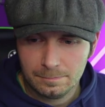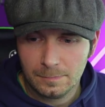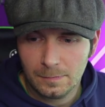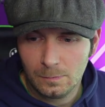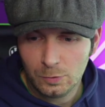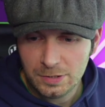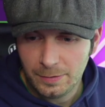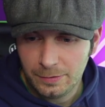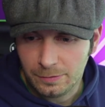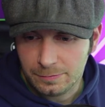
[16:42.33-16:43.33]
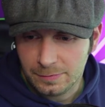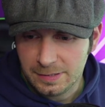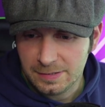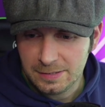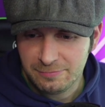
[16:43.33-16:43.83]
What's going on? Is
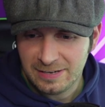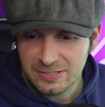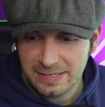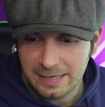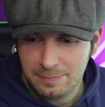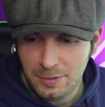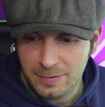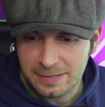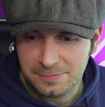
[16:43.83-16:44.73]
Rajan getting muted?